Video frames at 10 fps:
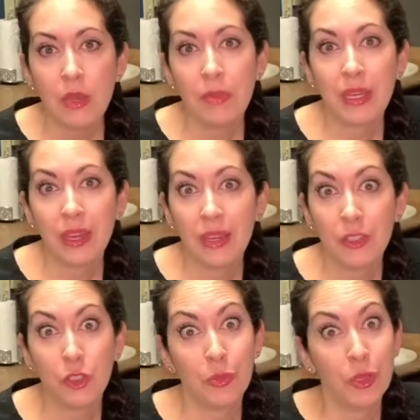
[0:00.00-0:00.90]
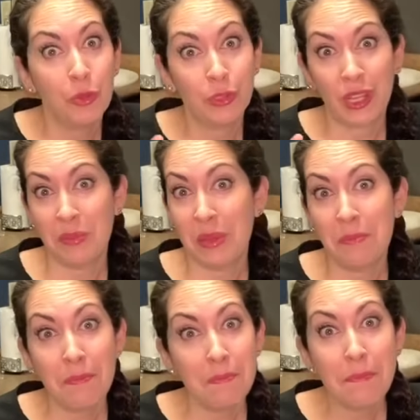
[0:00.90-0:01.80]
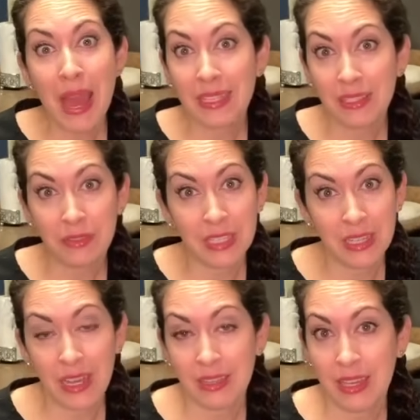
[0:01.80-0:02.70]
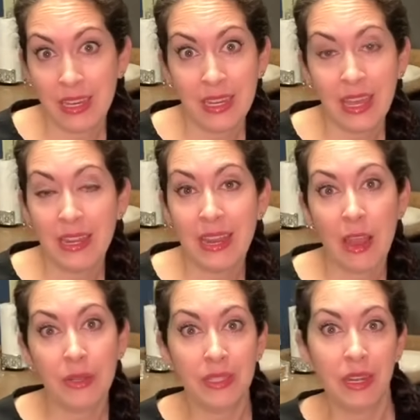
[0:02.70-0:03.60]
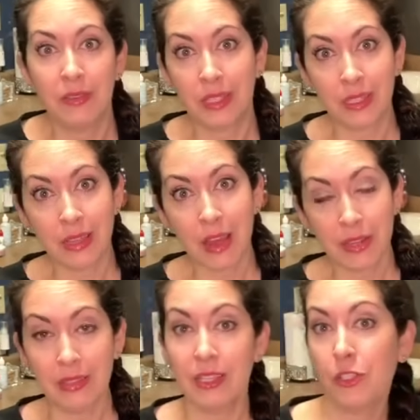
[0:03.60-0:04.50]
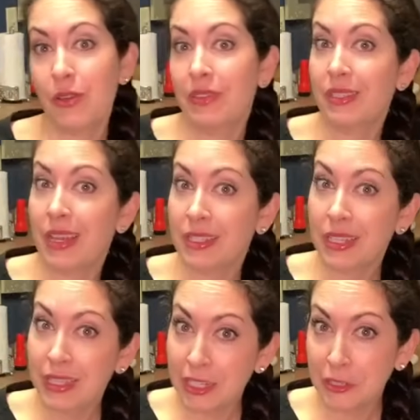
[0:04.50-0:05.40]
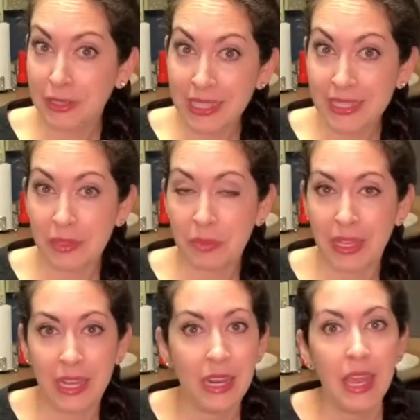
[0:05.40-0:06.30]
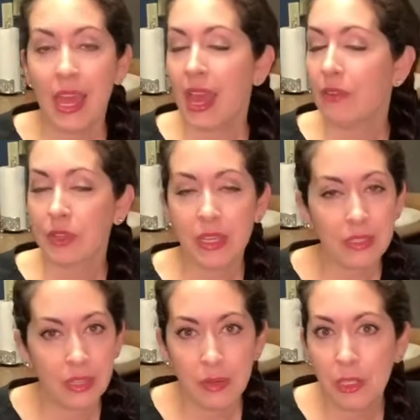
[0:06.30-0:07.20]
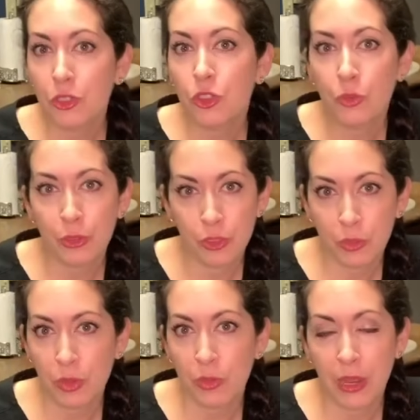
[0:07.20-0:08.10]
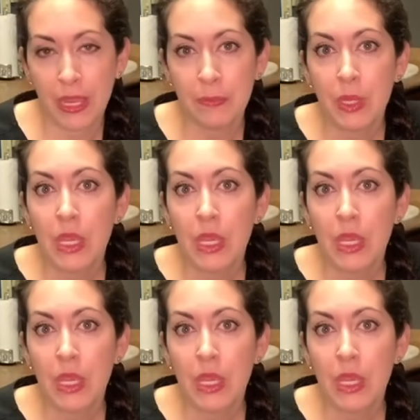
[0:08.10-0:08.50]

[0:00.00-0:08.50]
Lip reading: because your pupil's going to be massively dilated, and now instead of this cloudy lens, you have this nice clear lens implant. Everything's going to be super, super bright.